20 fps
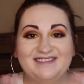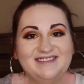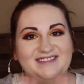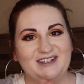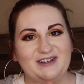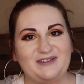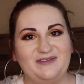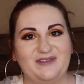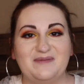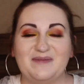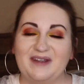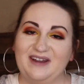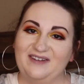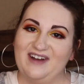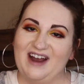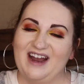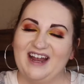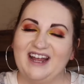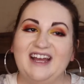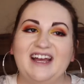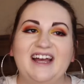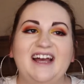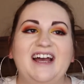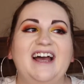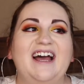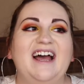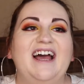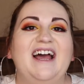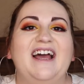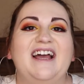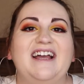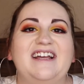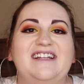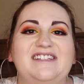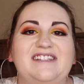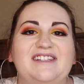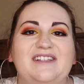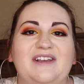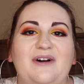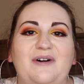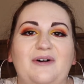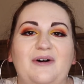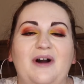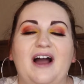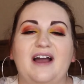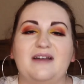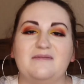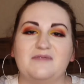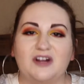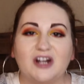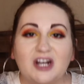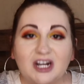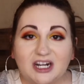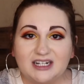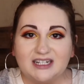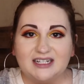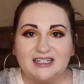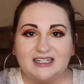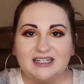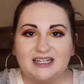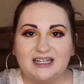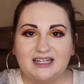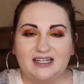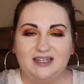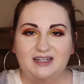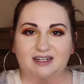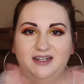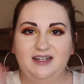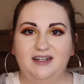Good for me, right? And so I'm currently